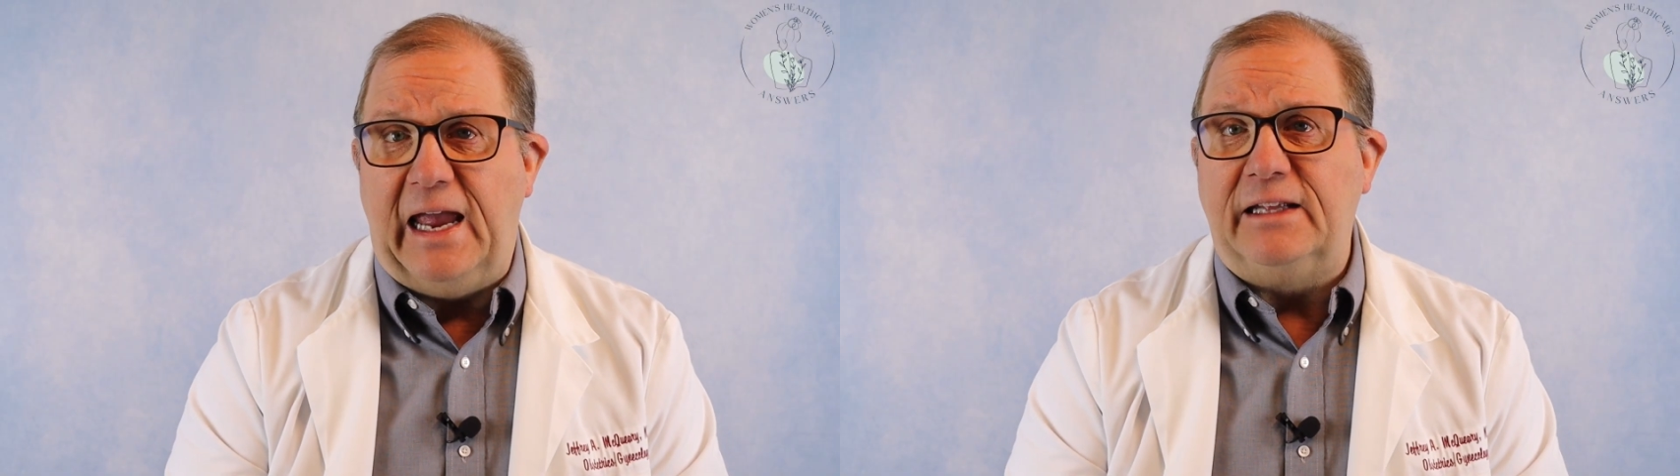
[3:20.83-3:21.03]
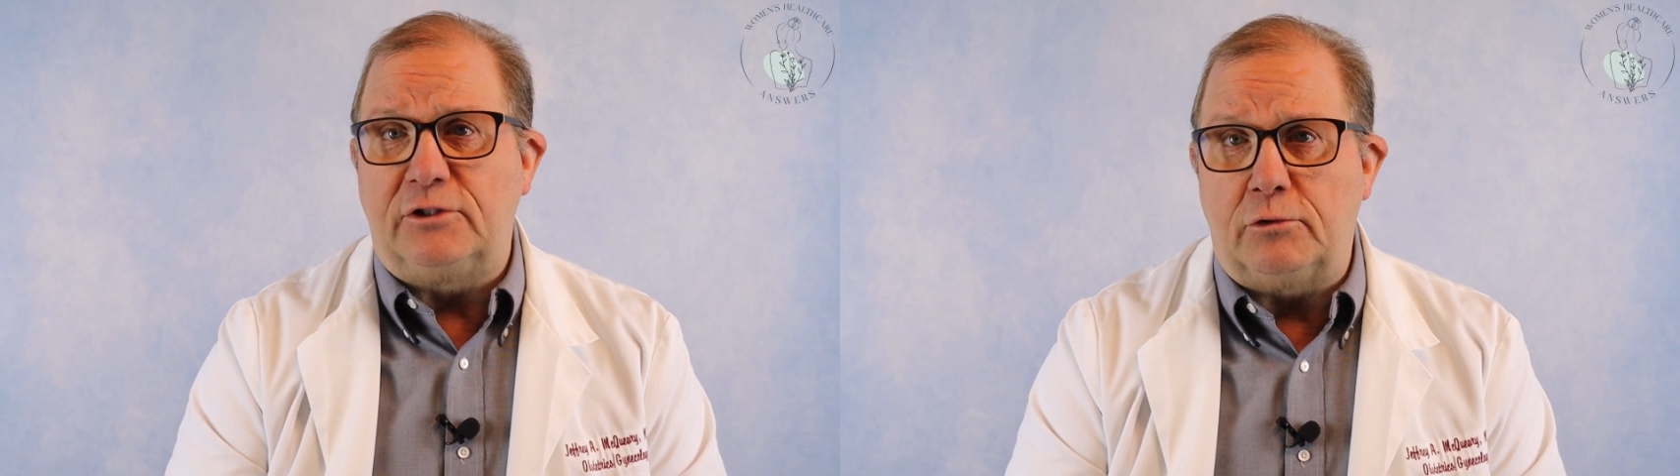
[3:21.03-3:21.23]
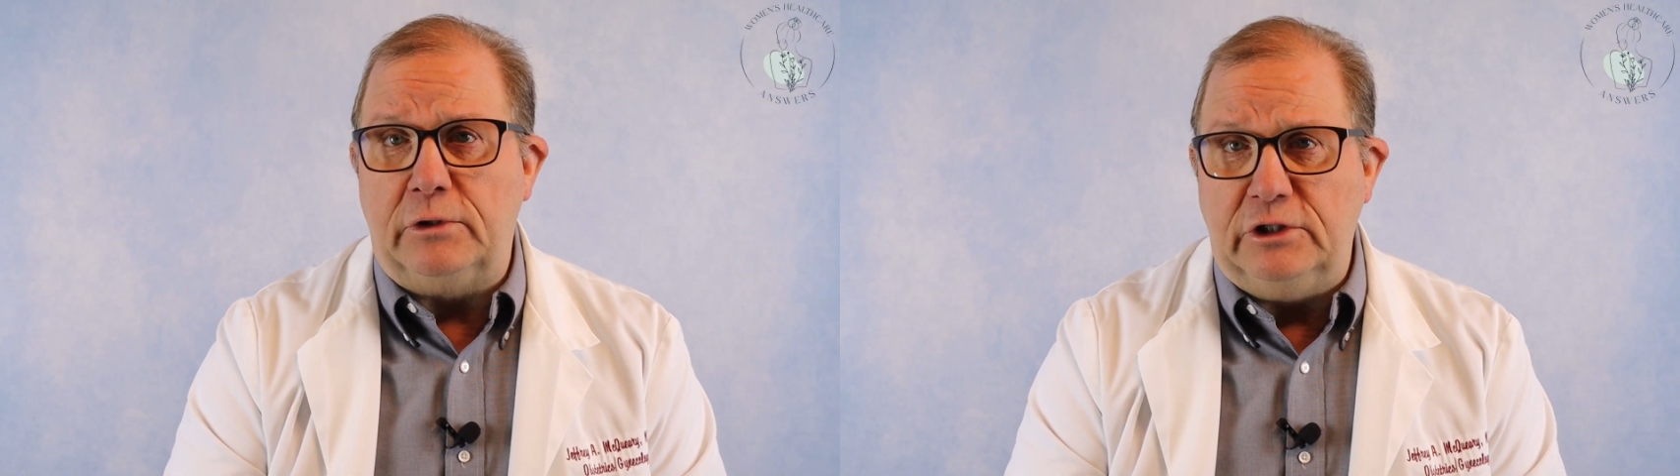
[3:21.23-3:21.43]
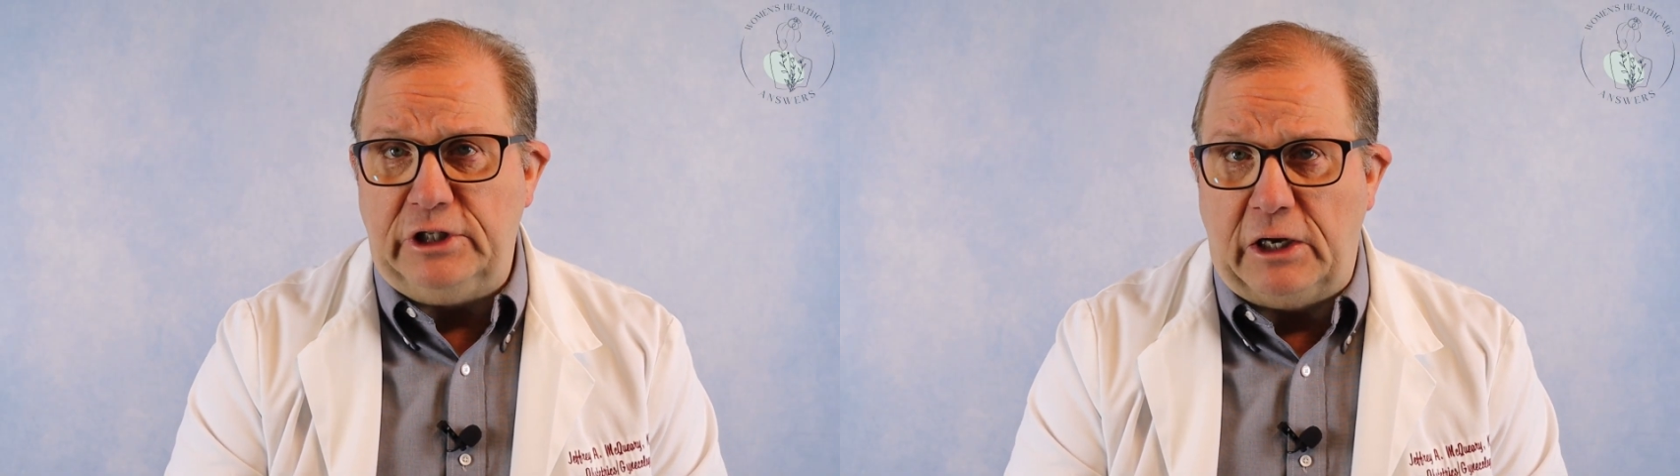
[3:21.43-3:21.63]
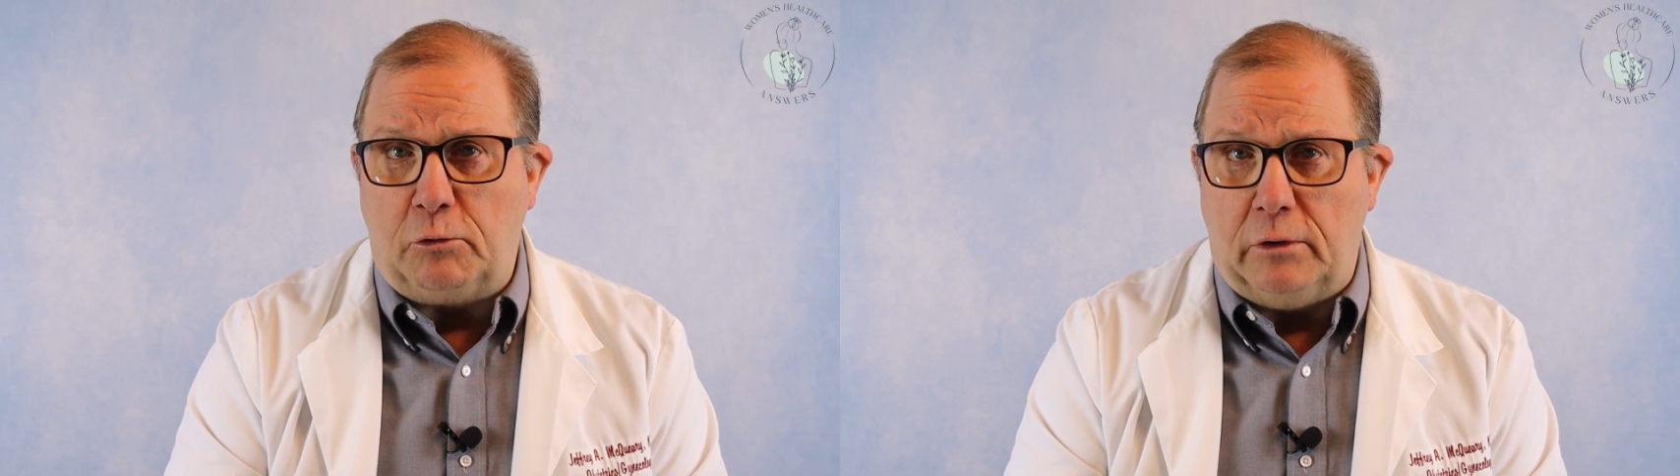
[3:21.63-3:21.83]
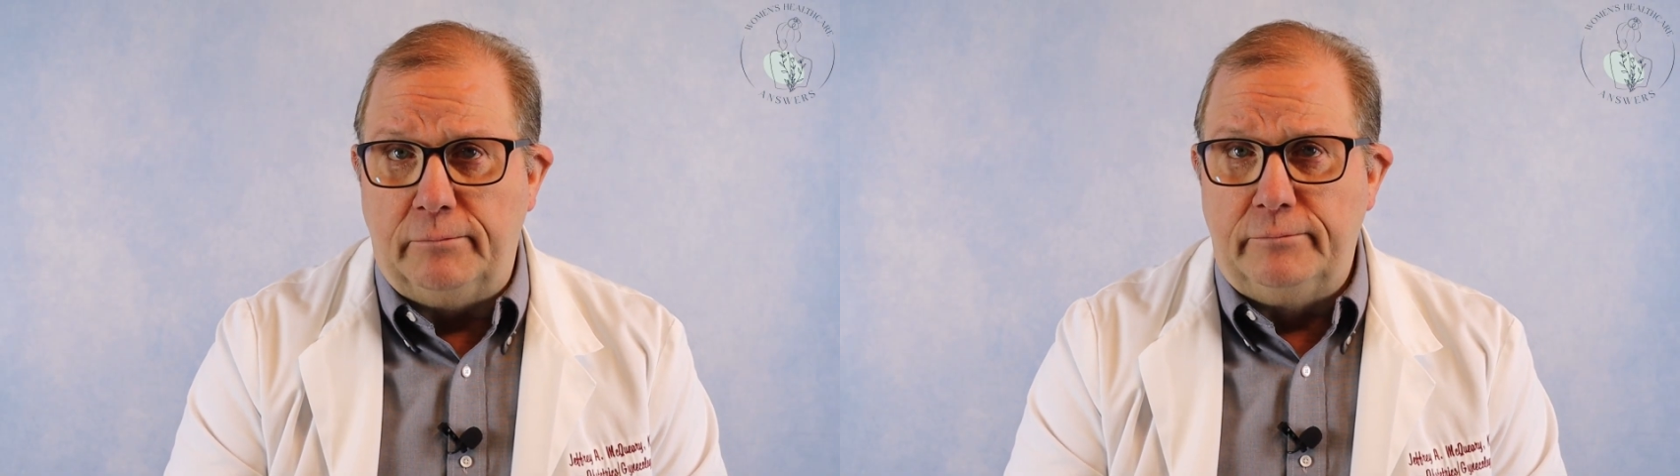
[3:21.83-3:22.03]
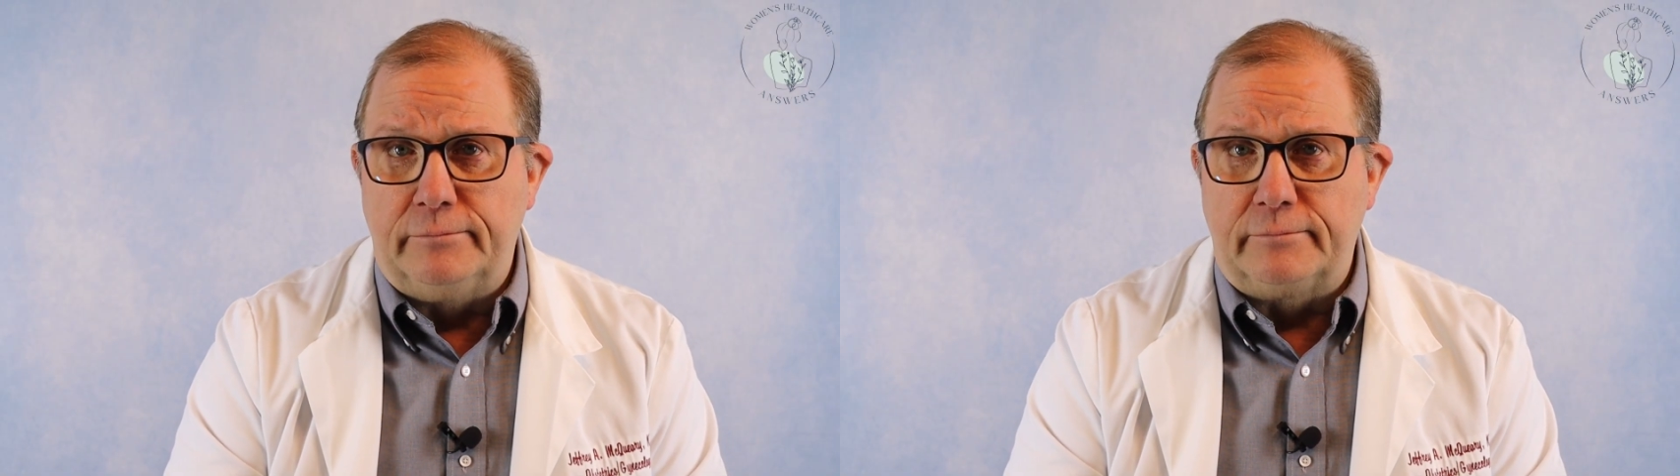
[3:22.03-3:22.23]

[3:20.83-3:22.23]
cancer in general.